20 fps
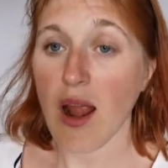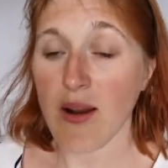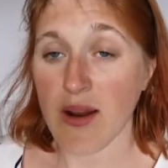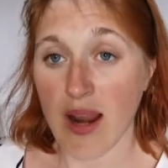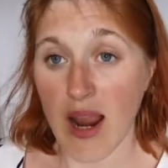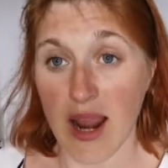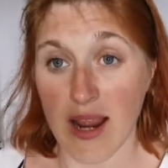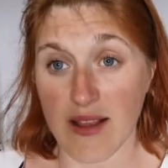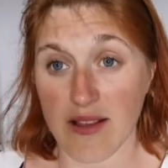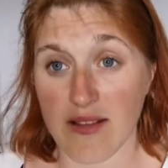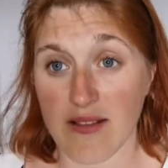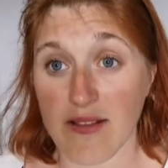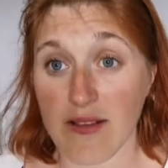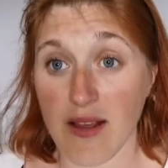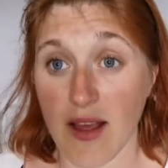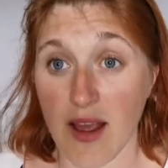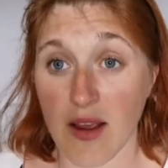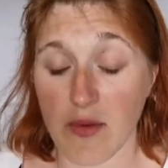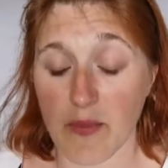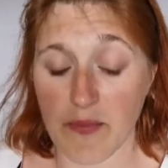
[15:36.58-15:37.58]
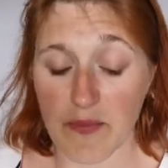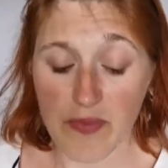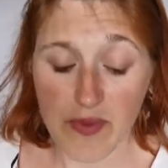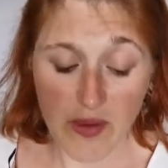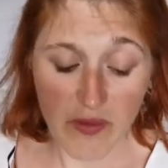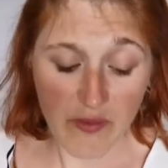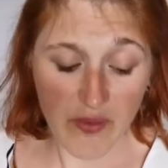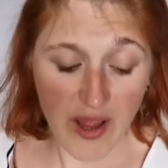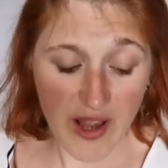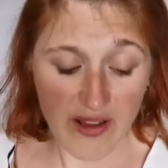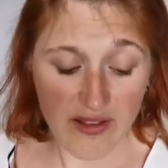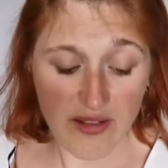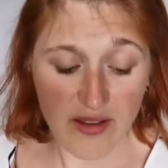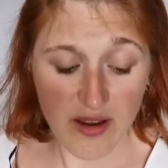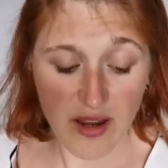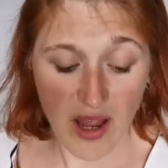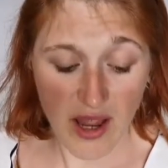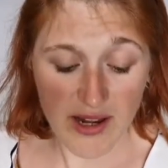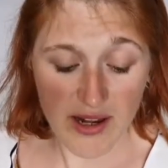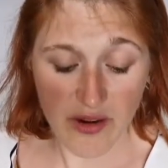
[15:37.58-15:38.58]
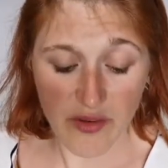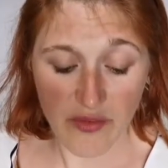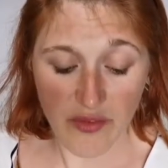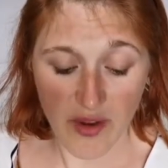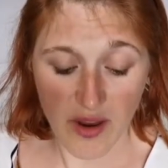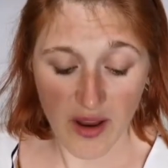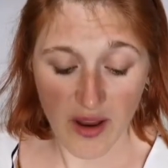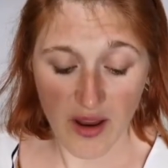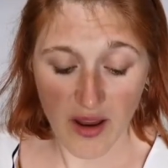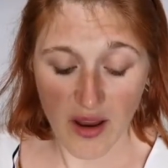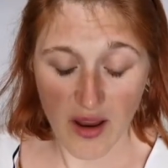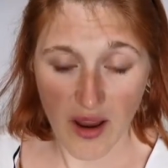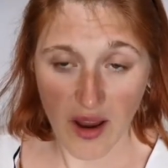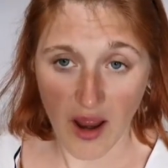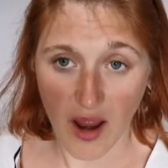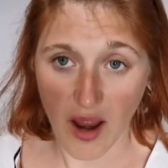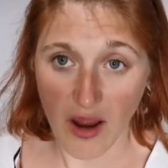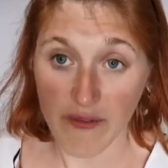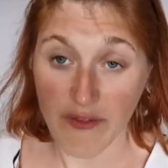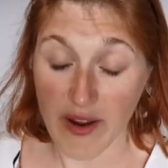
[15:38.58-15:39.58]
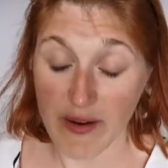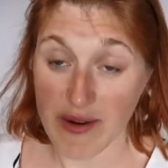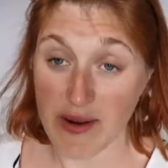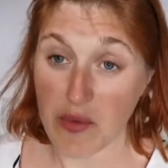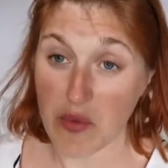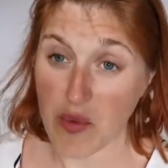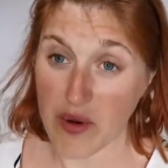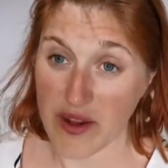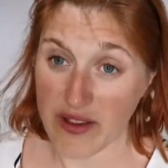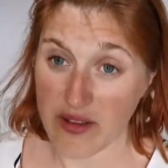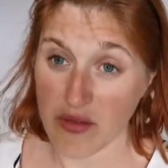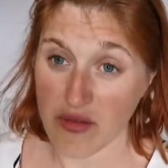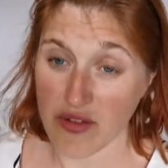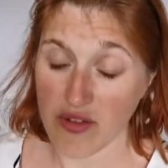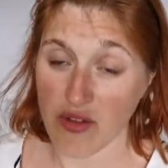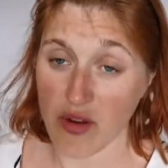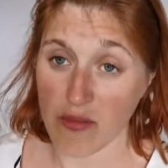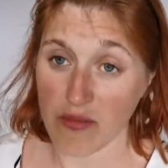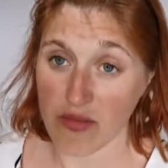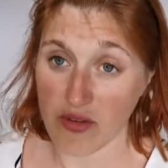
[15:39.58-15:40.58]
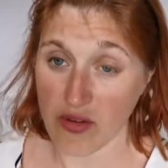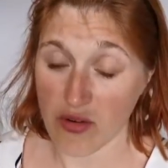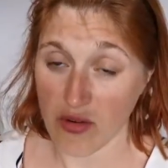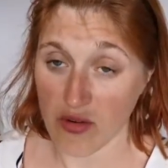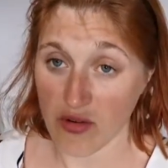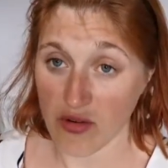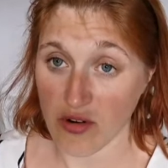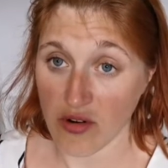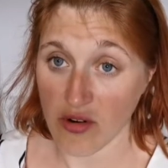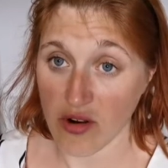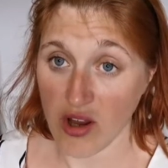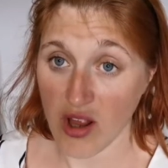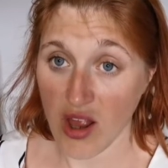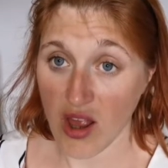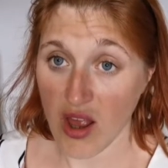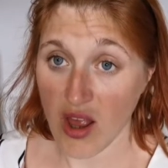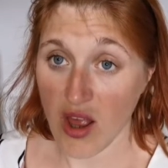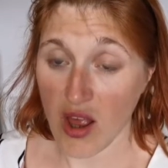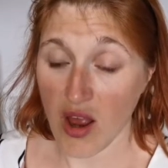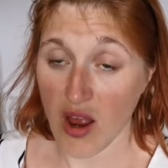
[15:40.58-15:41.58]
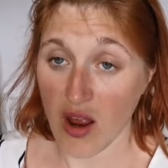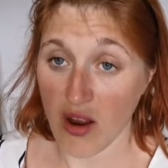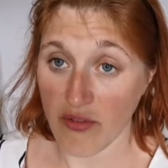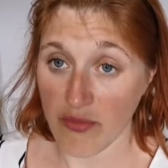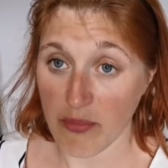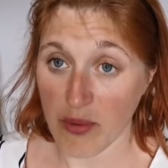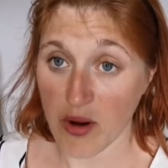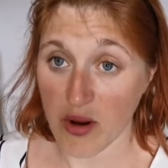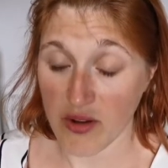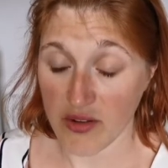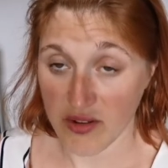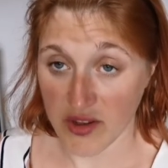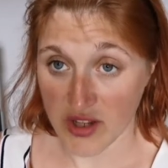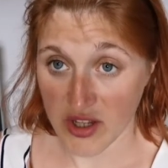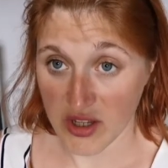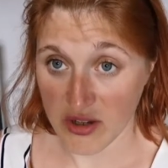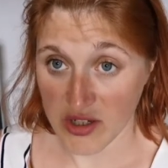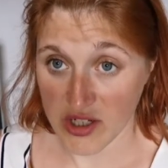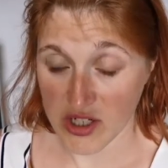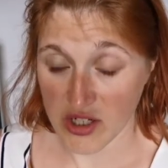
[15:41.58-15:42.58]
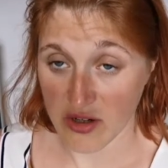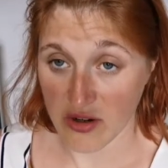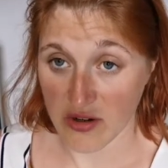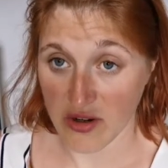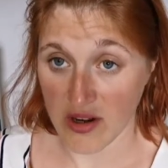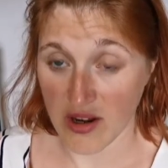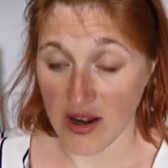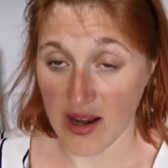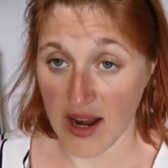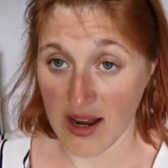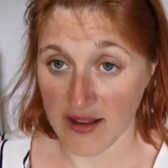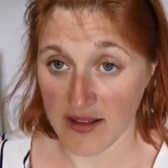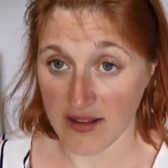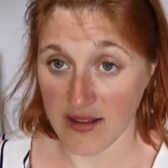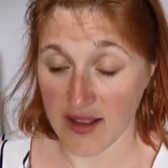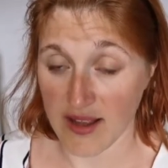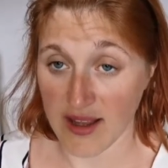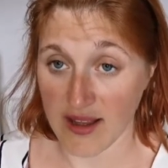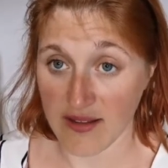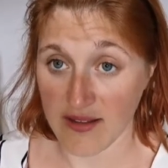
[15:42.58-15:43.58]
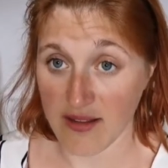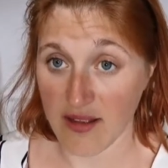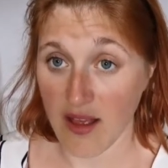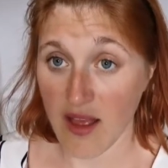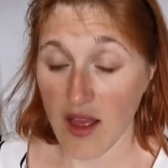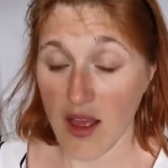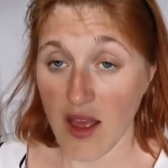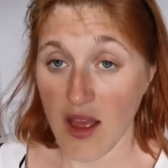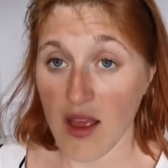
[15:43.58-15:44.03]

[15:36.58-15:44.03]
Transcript: Okay, so that's kind of a very whistle-stop tour of persecution under the Nazis.